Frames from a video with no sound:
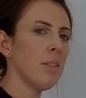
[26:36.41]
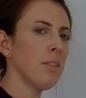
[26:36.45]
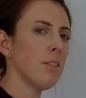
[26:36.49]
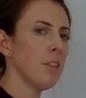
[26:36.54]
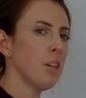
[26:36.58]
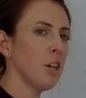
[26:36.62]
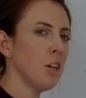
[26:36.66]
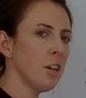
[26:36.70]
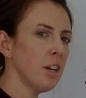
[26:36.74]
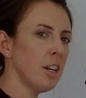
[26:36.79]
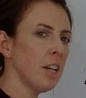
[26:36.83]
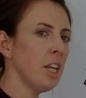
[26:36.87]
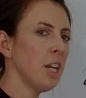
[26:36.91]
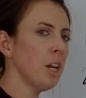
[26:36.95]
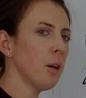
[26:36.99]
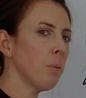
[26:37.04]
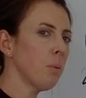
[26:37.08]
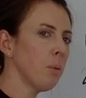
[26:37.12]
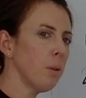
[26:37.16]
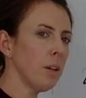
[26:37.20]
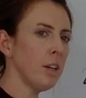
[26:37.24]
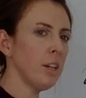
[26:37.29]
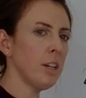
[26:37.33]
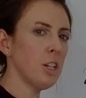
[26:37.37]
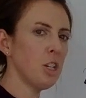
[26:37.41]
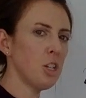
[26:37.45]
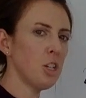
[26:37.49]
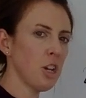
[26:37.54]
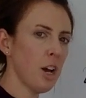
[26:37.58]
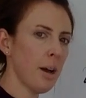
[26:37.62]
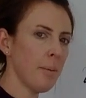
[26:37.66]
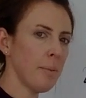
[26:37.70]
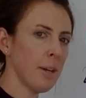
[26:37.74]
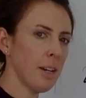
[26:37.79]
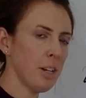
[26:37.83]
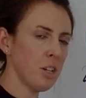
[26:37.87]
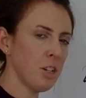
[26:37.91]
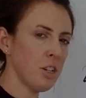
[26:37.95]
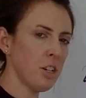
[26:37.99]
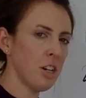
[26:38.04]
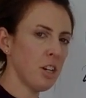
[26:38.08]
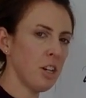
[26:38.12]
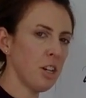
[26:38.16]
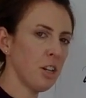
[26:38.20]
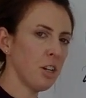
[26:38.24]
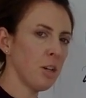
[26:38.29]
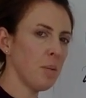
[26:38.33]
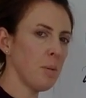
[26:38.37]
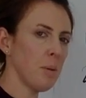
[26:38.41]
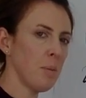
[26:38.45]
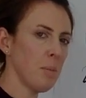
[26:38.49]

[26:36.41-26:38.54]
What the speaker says: that you're going to get a really good job next year and you're going to